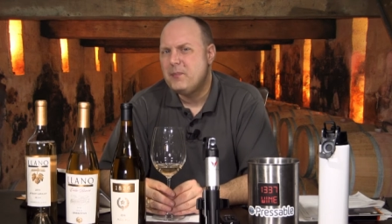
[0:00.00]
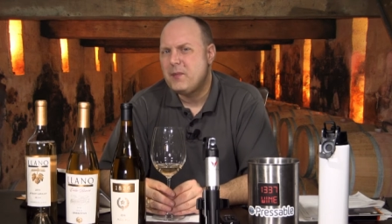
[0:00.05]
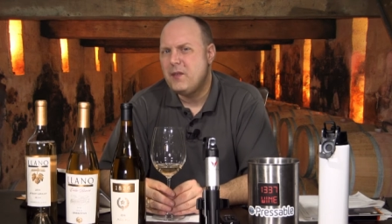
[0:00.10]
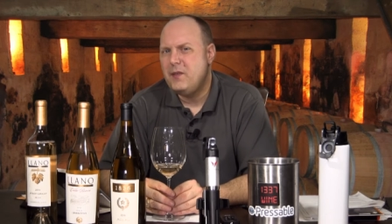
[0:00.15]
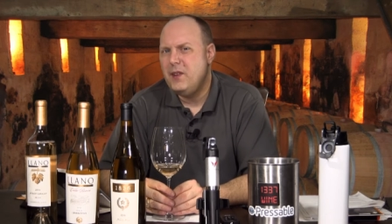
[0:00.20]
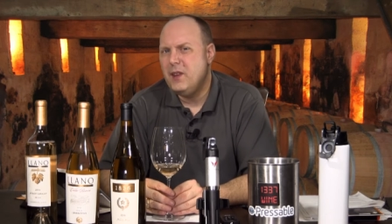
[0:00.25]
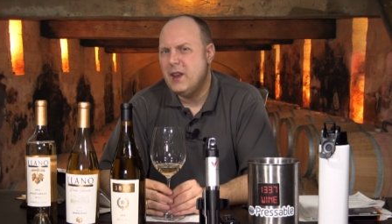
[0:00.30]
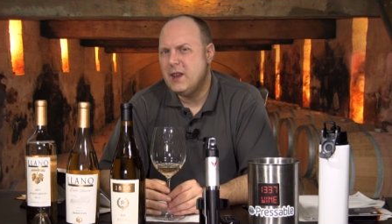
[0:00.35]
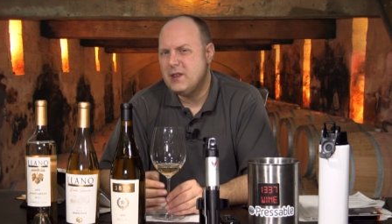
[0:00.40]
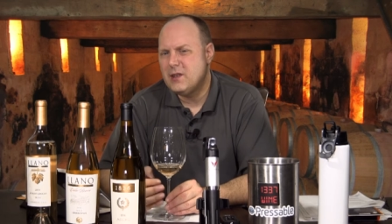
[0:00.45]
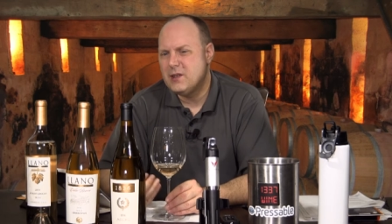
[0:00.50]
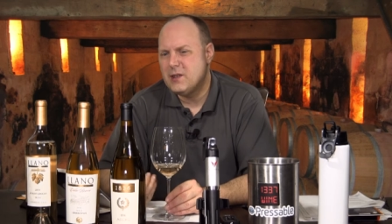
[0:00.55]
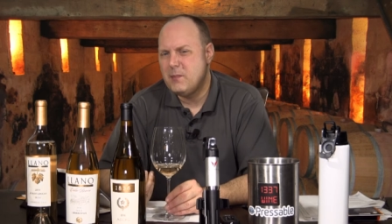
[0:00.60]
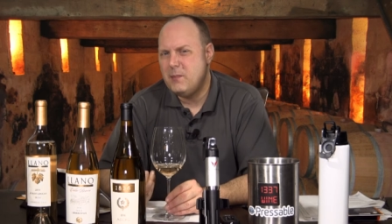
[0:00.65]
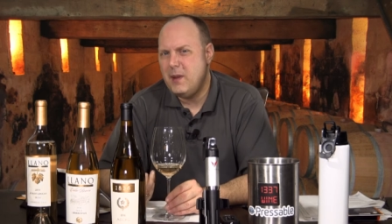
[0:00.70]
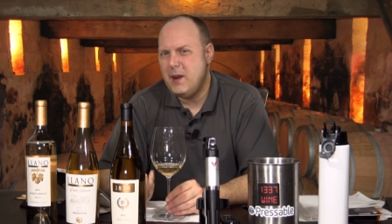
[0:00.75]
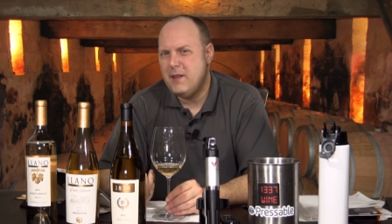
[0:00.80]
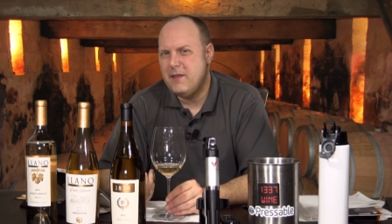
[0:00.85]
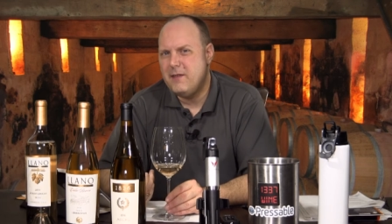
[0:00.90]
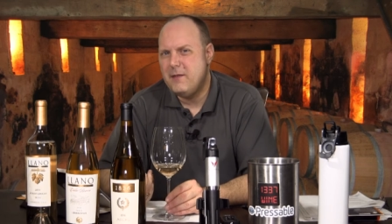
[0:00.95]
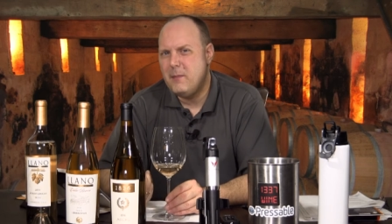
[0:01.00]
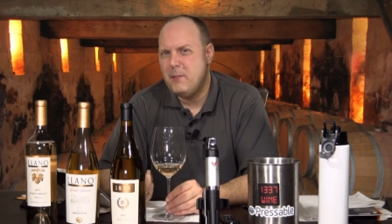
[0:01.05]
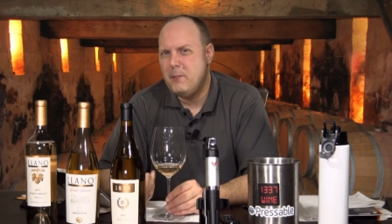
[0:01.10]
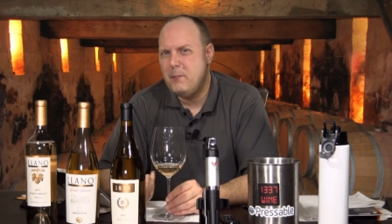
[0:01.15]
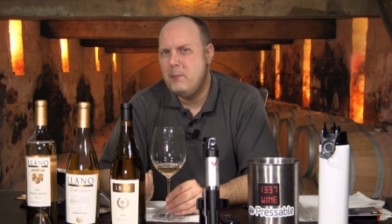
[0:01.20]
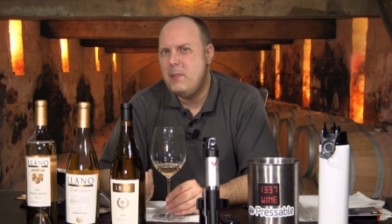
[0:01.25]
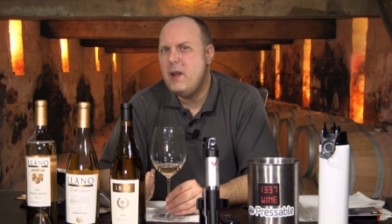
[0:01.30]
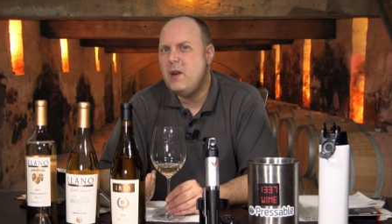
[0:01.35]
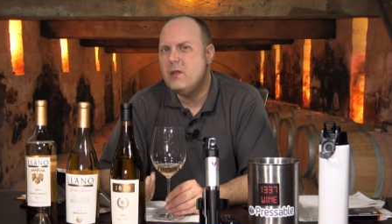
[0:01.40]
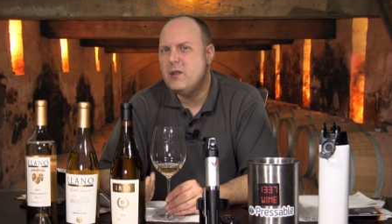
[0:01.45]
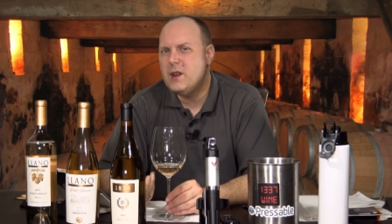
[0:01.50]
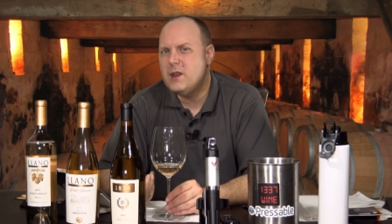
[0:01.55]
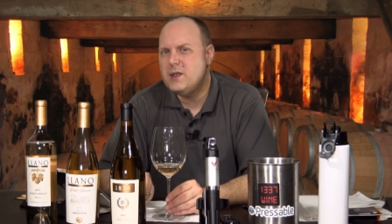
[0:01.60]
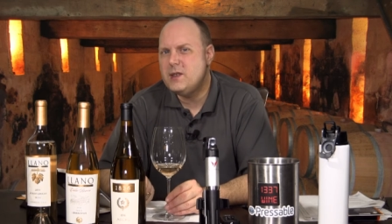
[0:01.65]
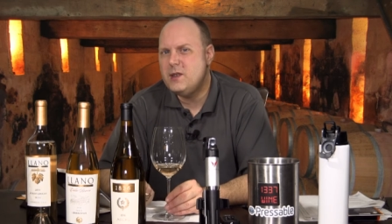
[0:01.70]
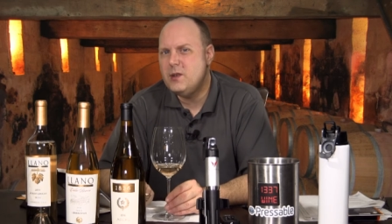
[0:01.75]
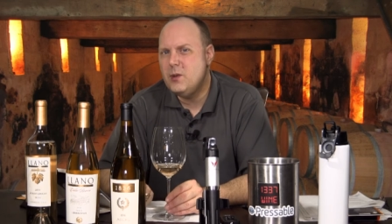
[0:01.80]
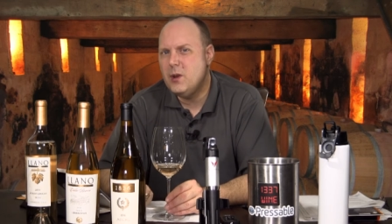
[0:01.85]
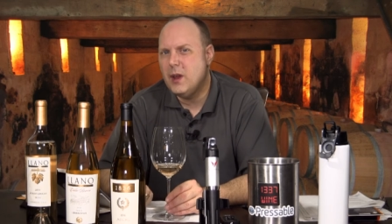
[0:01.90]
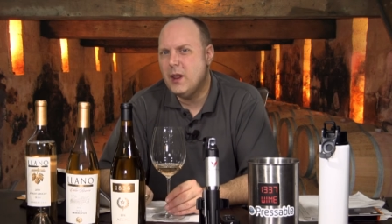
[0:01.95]
I feel like there's a bit of
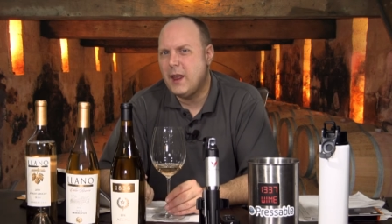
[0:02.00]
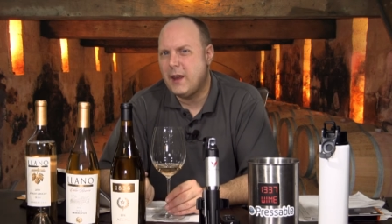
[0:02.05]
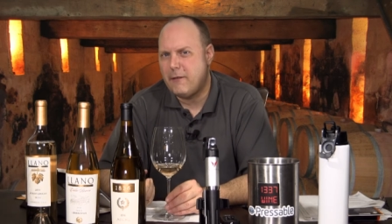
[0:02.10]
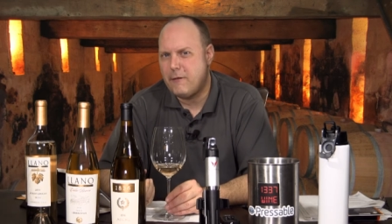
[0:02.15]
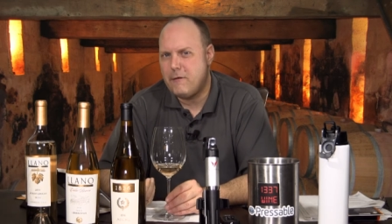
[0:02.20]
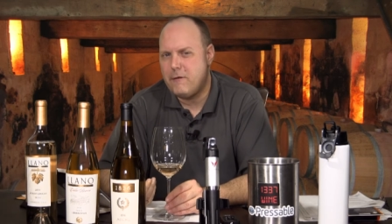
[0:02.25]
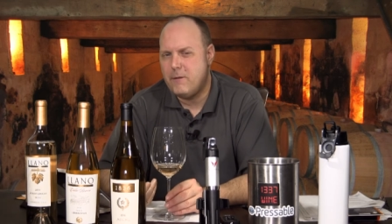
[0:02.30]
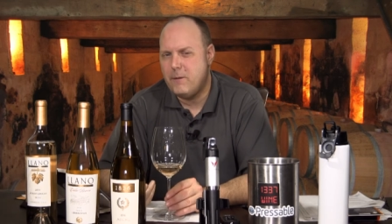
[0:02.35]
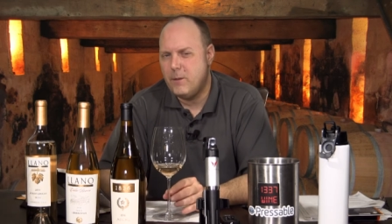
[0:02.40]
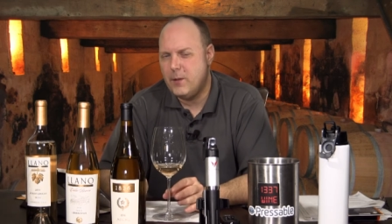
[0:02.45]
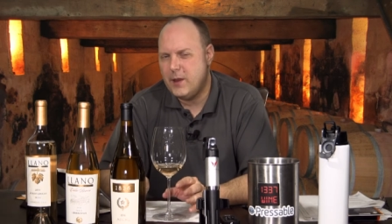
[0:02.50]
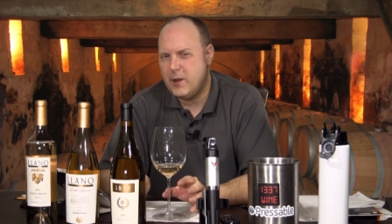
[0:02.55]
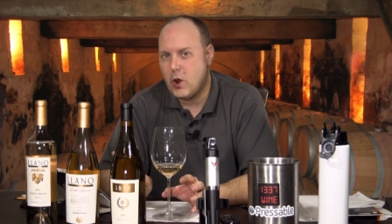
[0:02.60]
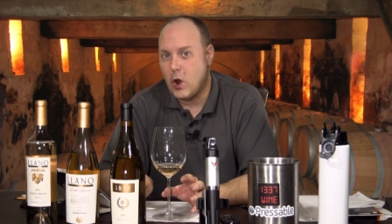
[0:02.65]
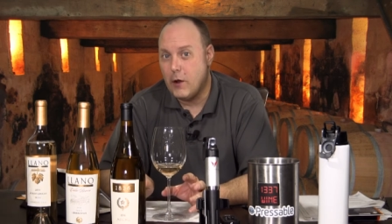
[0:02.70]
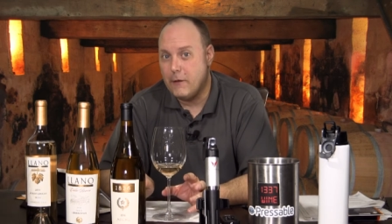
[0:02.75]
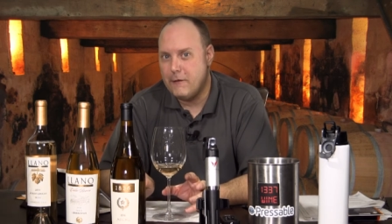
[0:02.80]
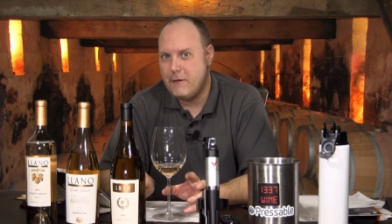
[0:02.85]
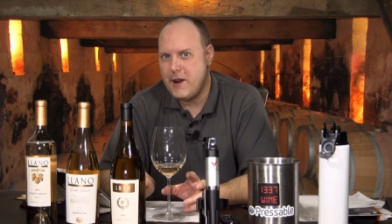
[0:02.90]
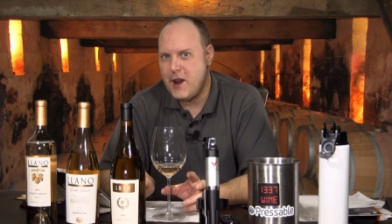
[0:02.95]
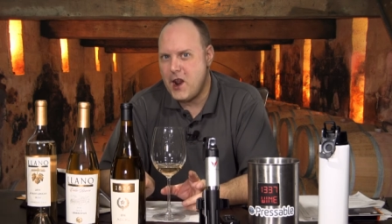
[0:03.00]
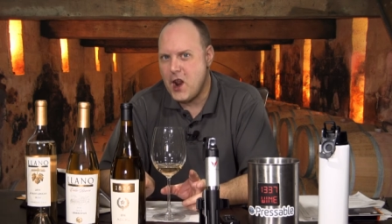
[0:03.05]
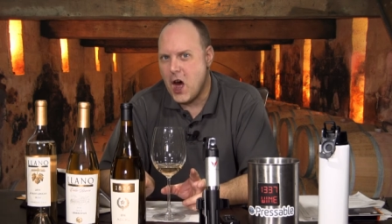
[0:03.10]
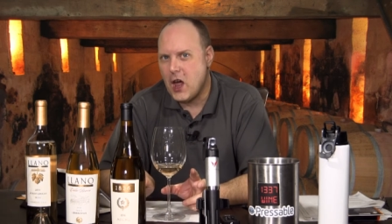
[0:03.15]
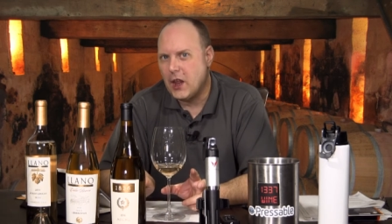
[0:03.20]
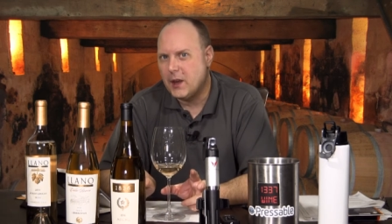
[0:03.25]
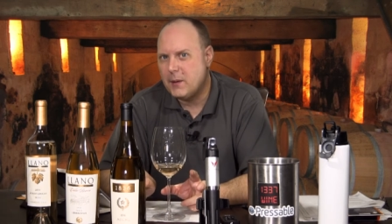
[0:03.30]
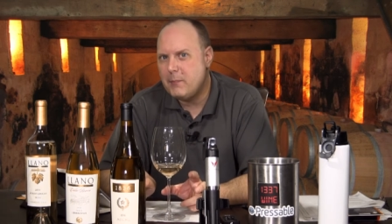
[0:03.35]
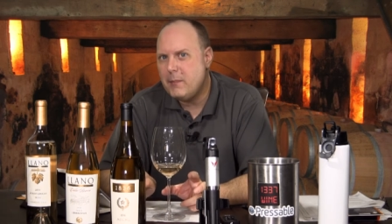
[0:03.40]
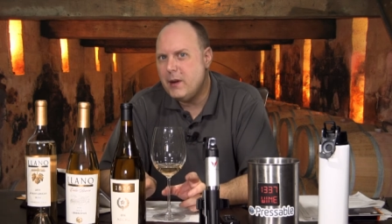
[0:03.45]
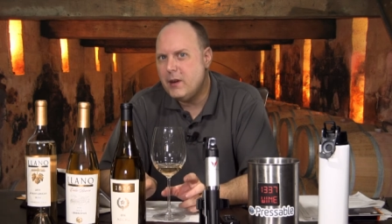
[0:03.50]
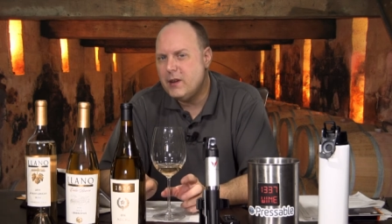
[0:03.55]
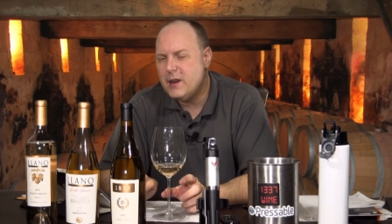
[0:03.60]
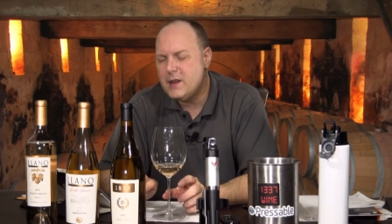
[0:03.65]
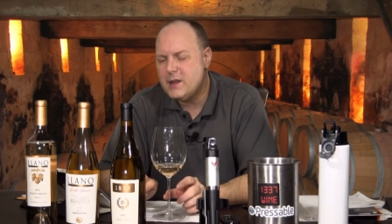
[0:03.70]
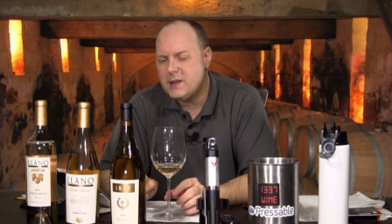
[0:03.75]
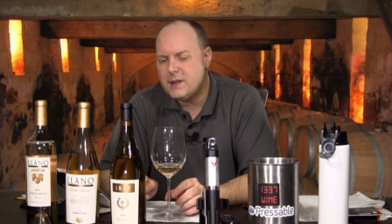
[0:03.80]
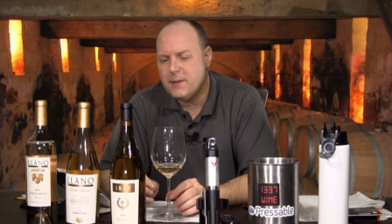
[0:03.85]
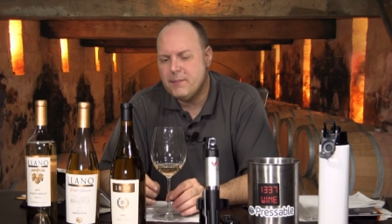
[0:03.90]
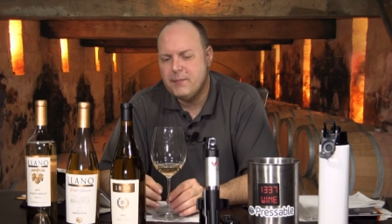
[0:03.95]
bitterness to it, like what they call phenolic
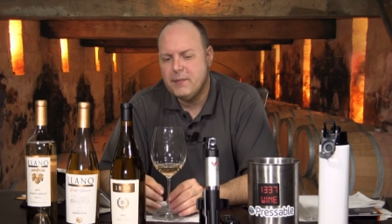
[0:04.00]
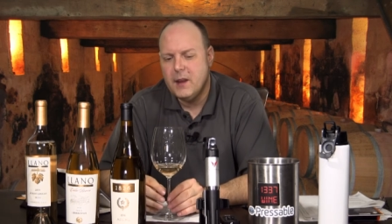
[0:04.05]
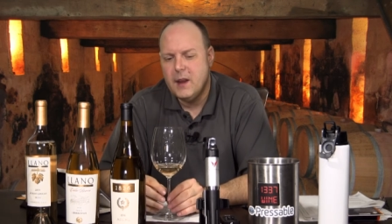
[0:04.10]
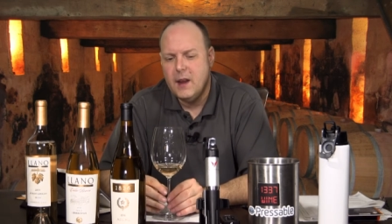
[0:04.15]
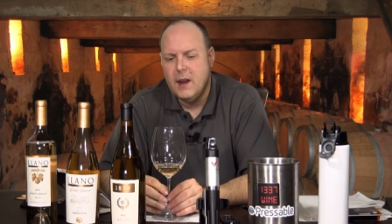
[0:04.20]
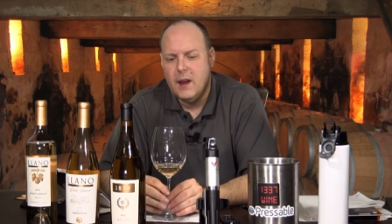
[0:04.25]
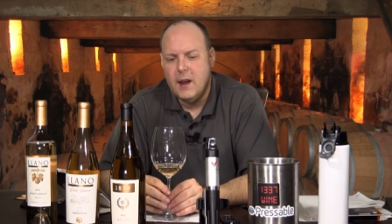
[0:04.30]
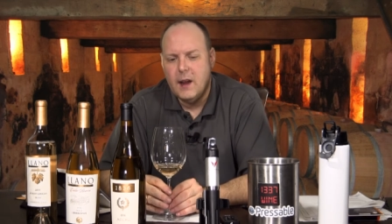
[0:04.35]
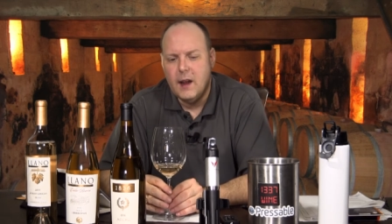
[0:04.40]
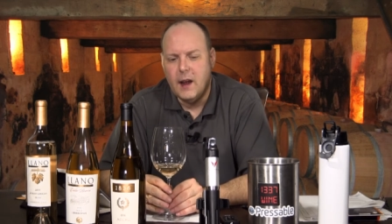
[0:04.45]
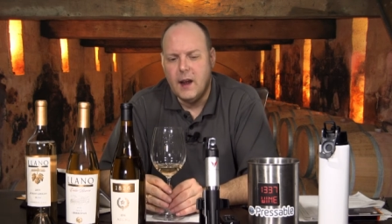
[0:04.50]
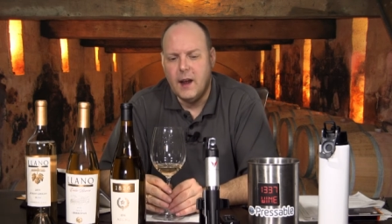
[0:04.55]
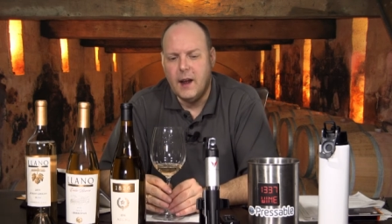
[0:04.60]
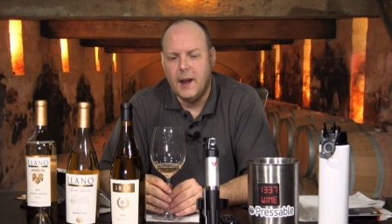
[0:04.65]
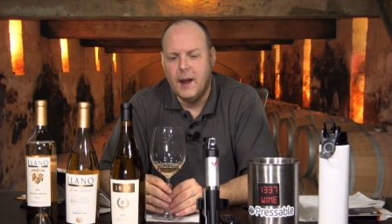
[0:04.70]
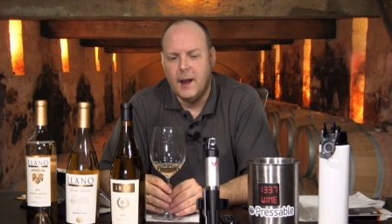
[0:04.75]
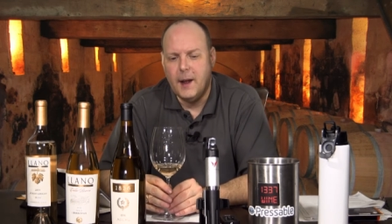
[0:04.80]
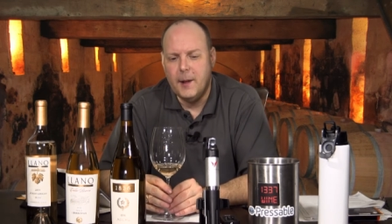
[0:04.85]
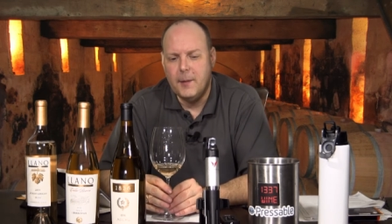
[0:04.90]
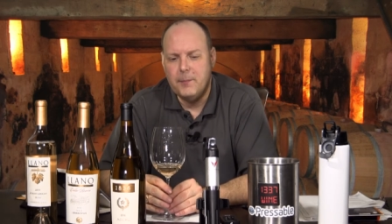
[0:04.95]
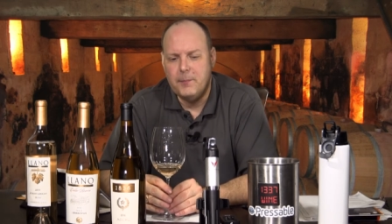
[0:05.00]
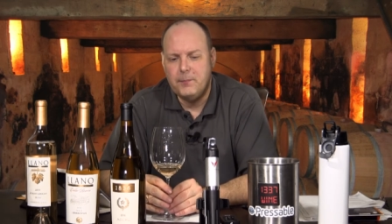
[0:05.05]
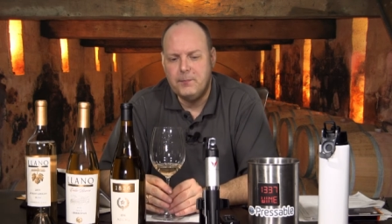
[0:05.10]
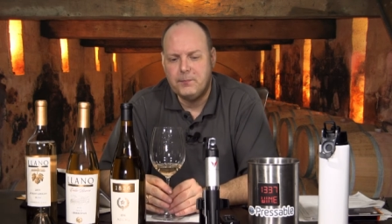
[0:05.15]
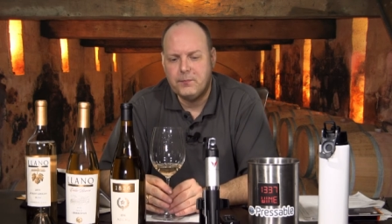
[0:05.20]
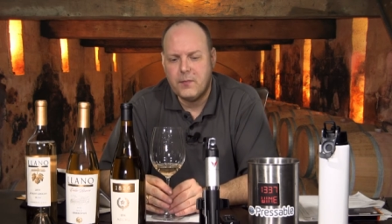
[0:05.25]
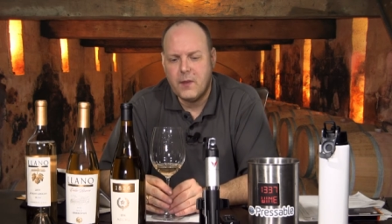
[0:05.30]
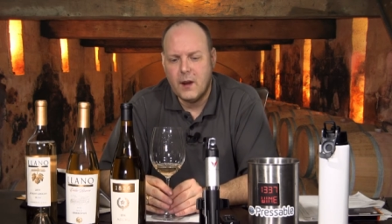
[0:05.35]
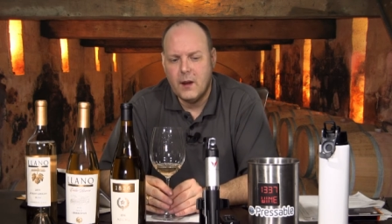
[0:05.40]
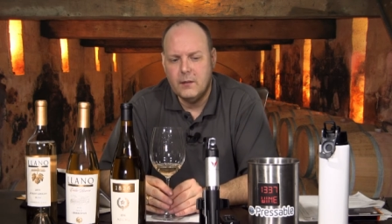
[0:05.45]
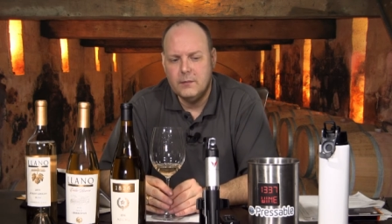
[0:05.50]
bitterness. Um,